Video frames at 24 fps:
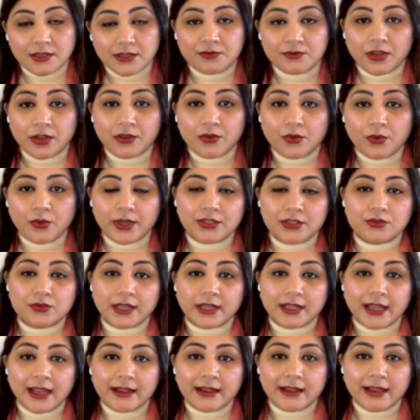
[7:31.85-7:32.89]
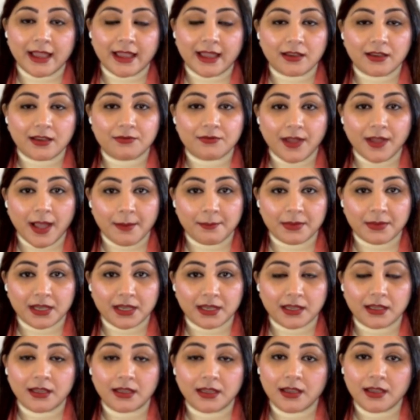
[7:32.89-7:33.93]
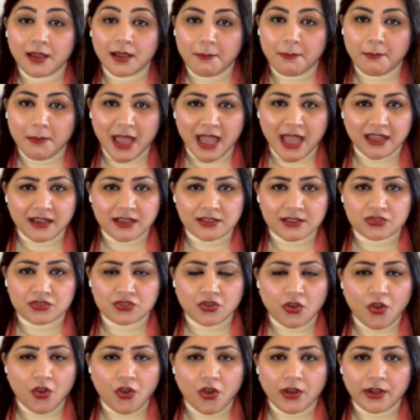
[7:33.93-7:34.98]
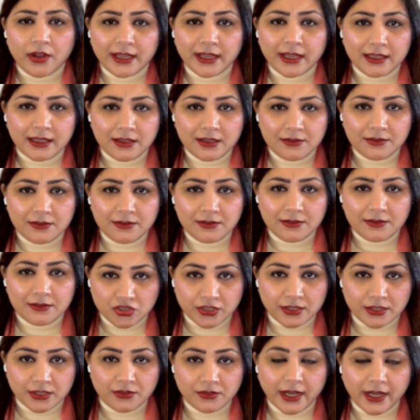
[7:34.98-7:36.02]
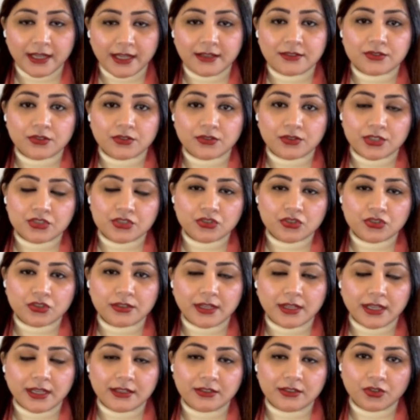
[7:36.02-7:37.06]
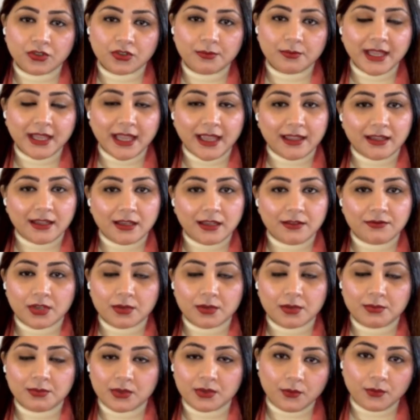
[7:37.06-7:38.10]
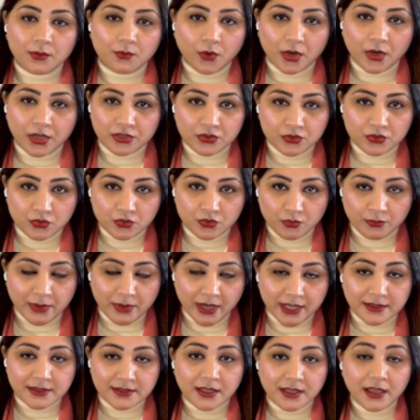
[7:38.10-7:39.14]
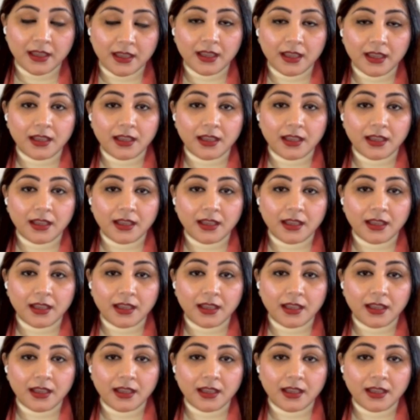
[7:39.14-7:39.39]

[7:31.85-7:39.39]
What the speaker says: If you are going to attend any family marriage or any function, right? So it could be anywhere between 1 to 2 months.